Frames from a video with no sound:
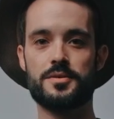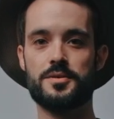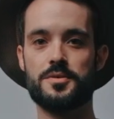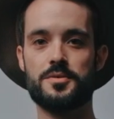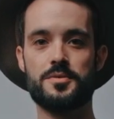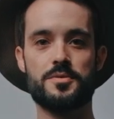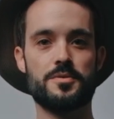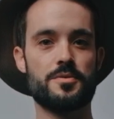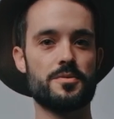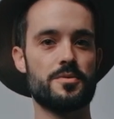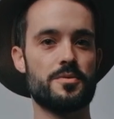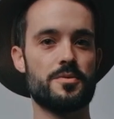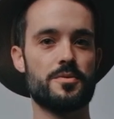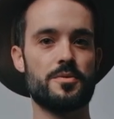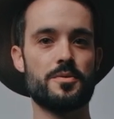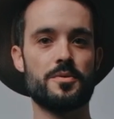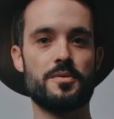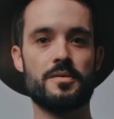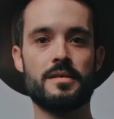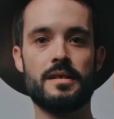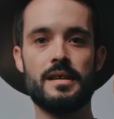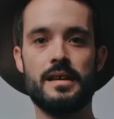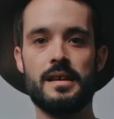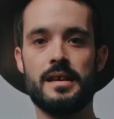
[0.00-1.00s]

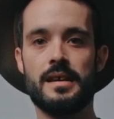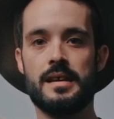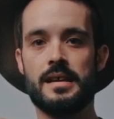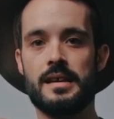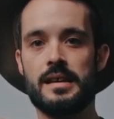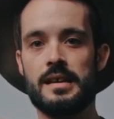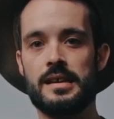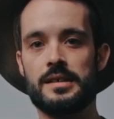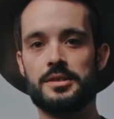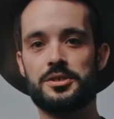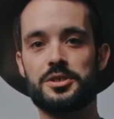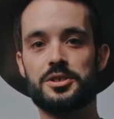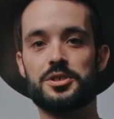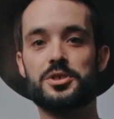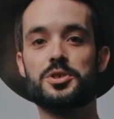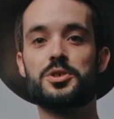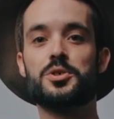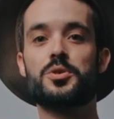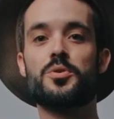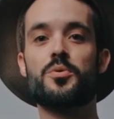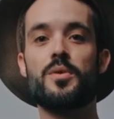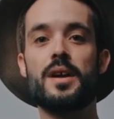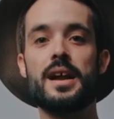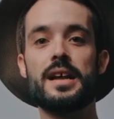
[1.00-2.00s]
to just
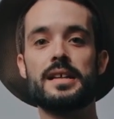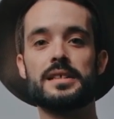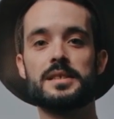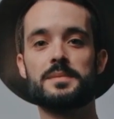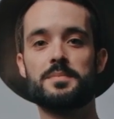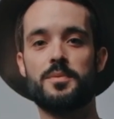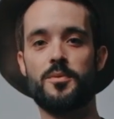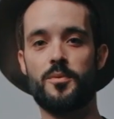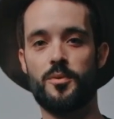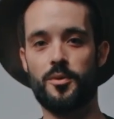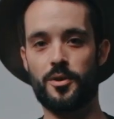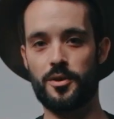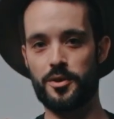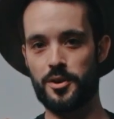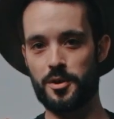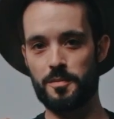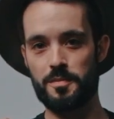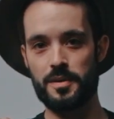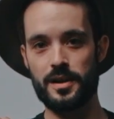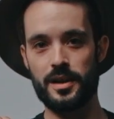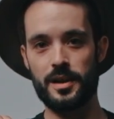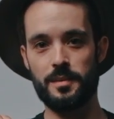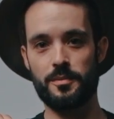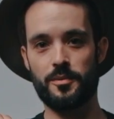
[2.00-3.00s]
transport your
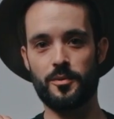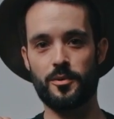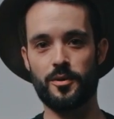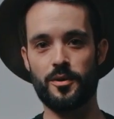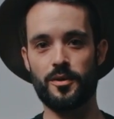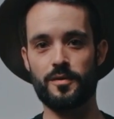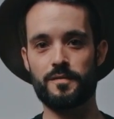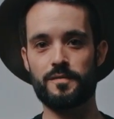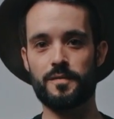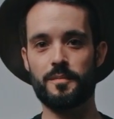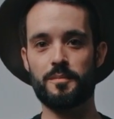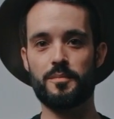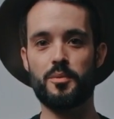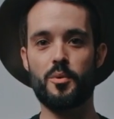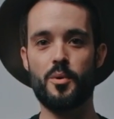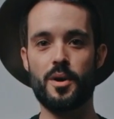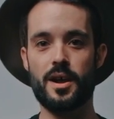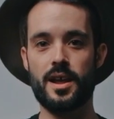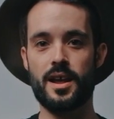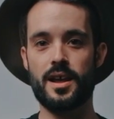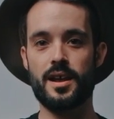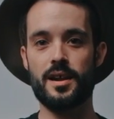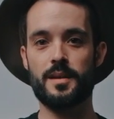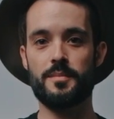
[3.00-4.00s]
penny board from
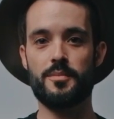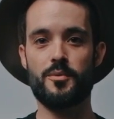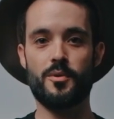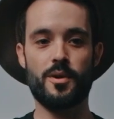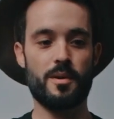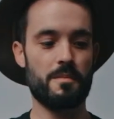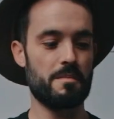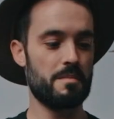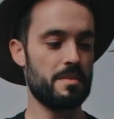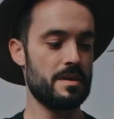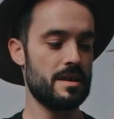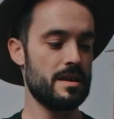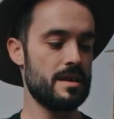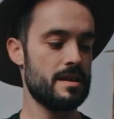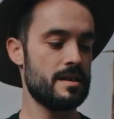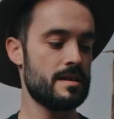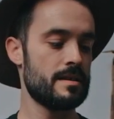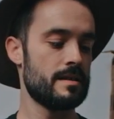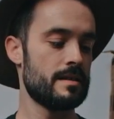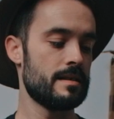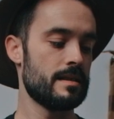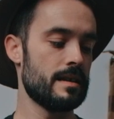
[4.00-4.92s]
point A to point B,